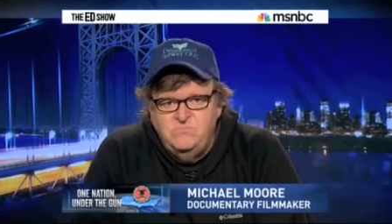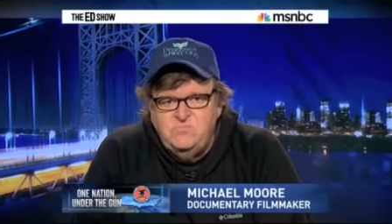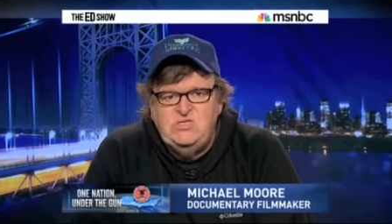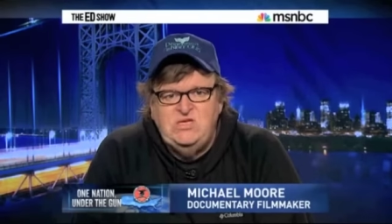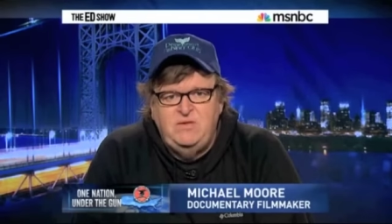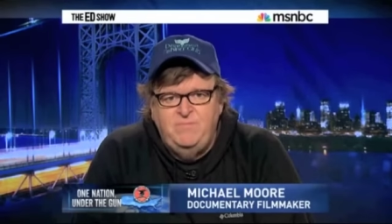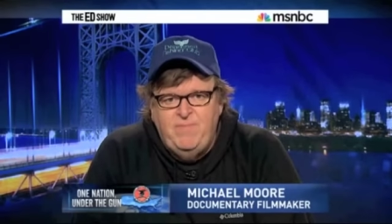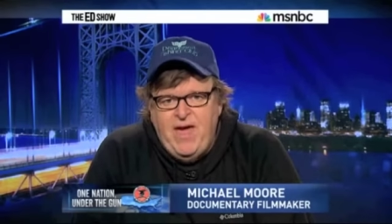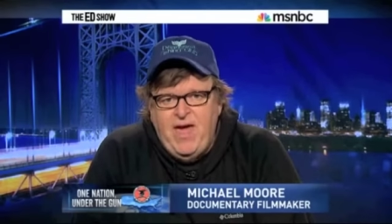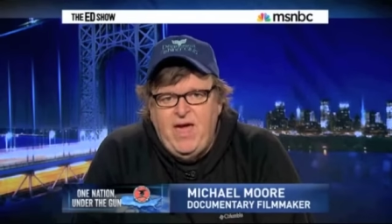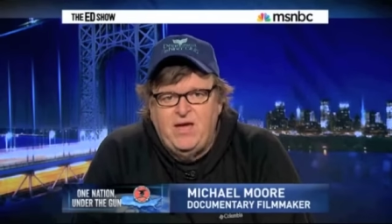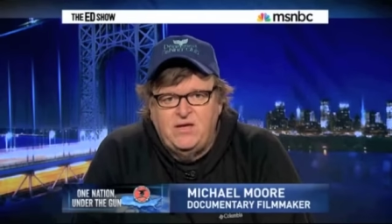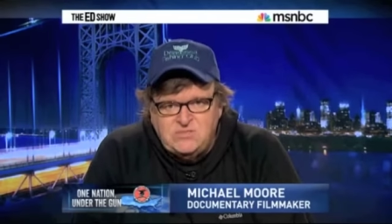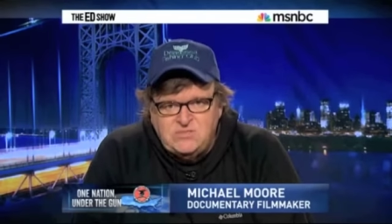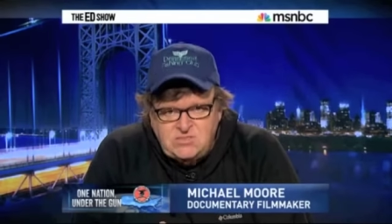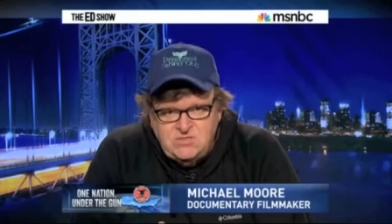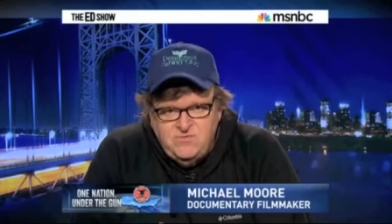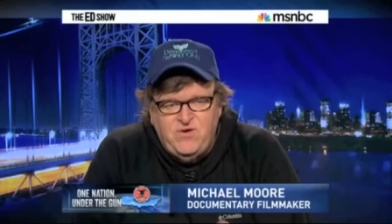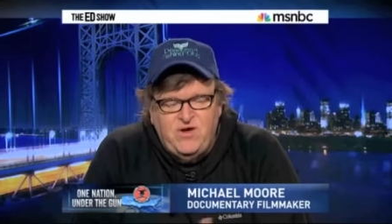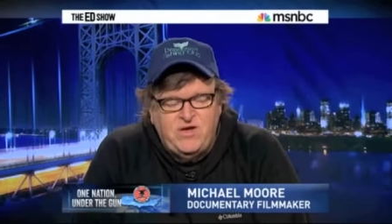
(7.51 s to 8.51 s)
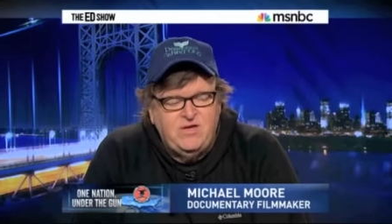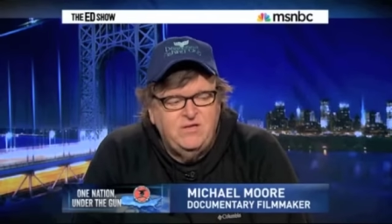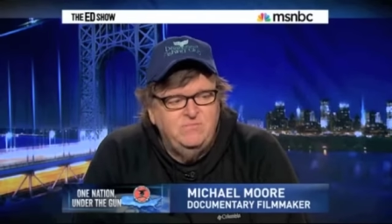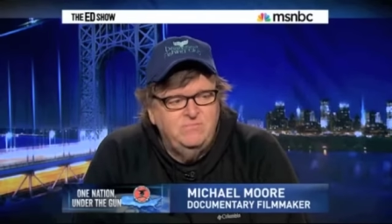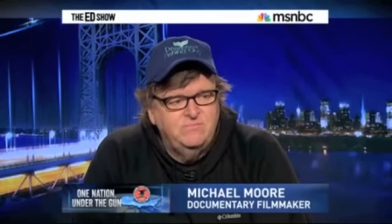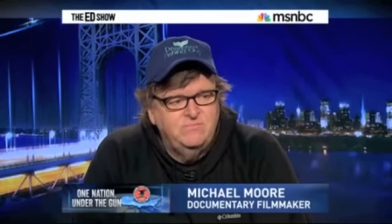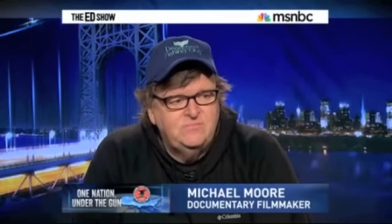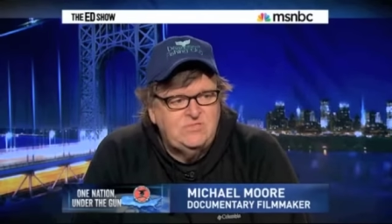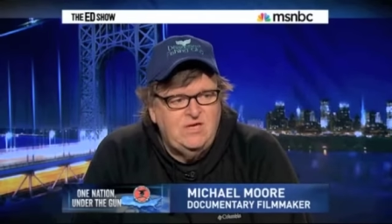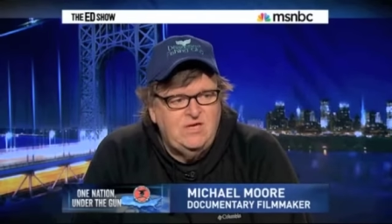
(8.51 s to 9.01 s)
d bags, if I
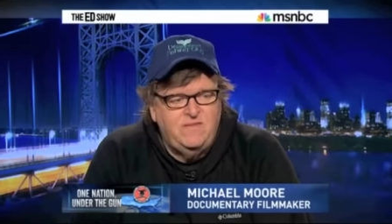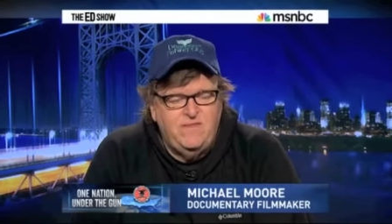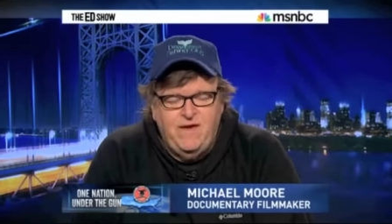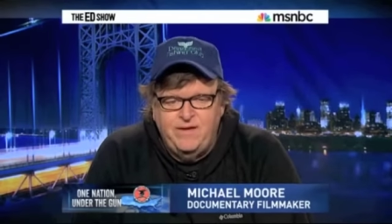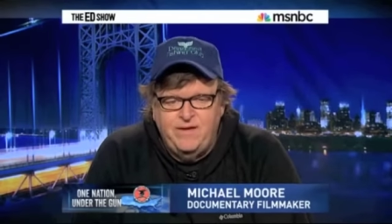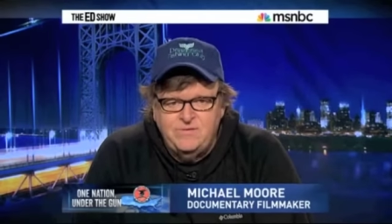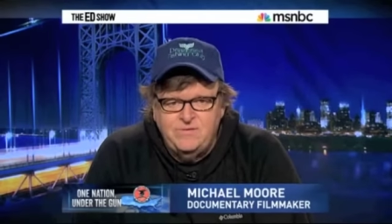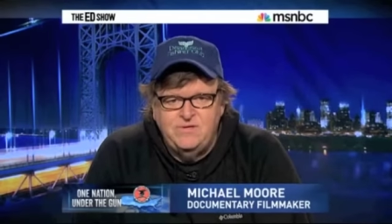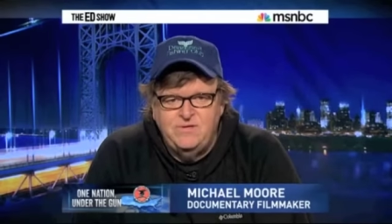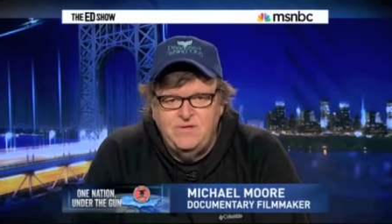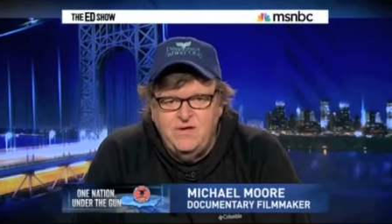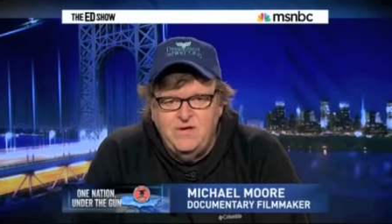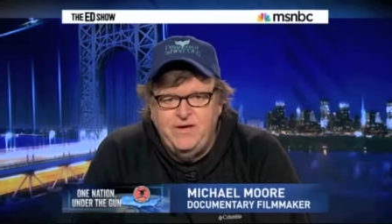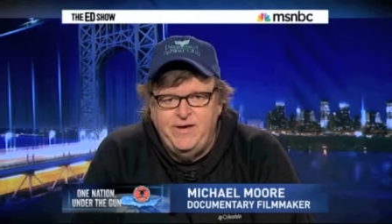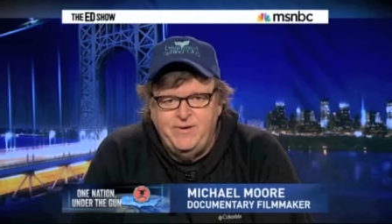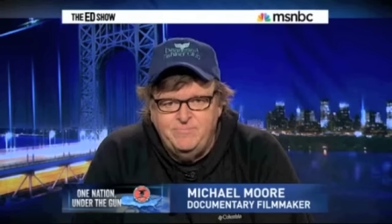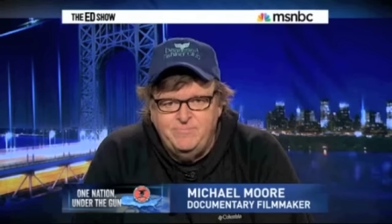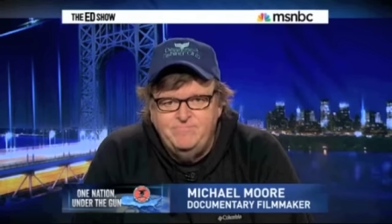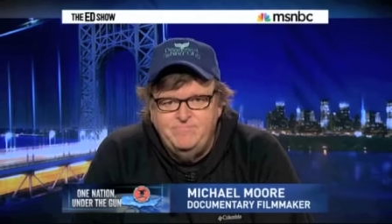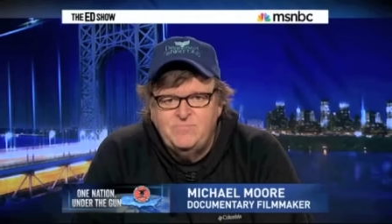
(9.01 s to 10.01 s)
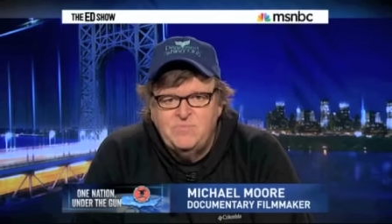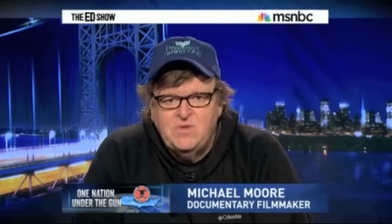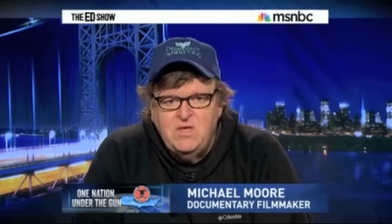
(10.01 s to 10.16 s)
can say that, um, yeah.